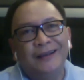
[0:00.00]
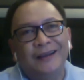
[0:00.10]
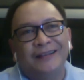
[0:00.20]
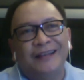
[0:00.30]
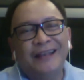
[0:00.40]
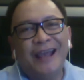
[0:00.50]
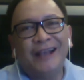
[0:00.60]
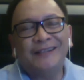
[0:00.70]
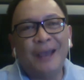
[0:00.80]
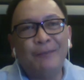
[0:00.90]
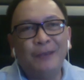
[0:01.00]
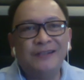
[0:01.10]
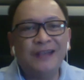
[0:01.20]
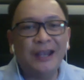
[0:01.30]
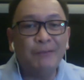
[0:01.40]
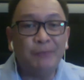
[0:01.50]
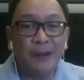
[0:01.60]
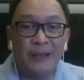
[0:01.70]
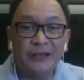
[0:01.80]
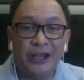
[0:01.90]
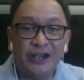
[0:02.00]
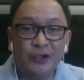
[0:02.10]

the next step is the implementation,